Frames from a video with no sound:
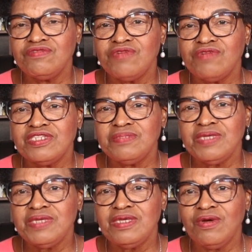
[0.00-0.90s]

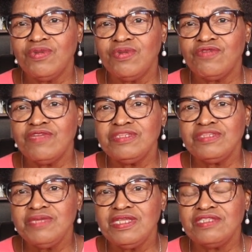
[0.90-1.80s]
resume, or the
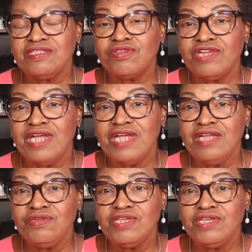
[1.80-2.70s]
resume that's going to land
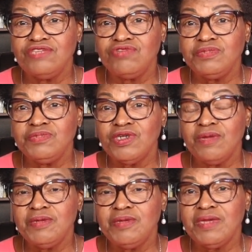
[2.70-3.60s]
you that dream job
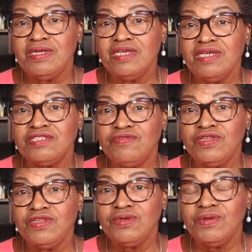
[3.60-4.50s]
in my next
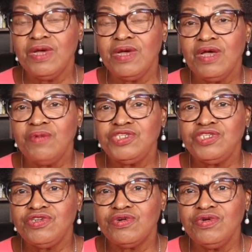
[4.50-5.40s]
video, which
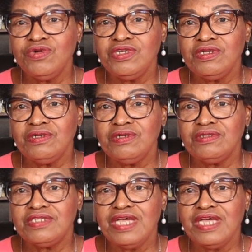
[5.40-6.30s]
you're going to
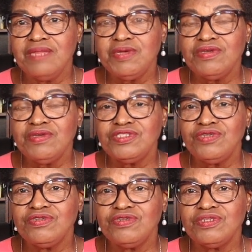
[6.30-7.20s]
get because
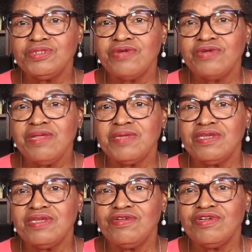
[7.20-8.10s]
you're subscribing
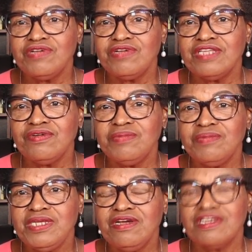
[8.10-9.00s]
and you're going to get all my
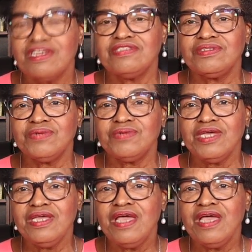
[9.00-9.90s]
nuggets.
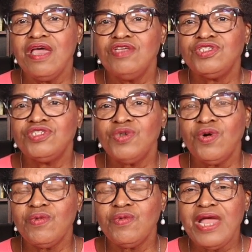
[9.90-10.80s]
Okay,
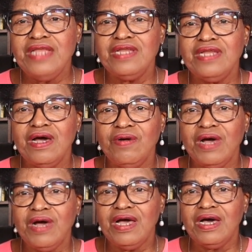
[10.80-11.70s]
so right
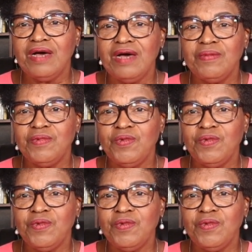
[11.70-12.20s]
now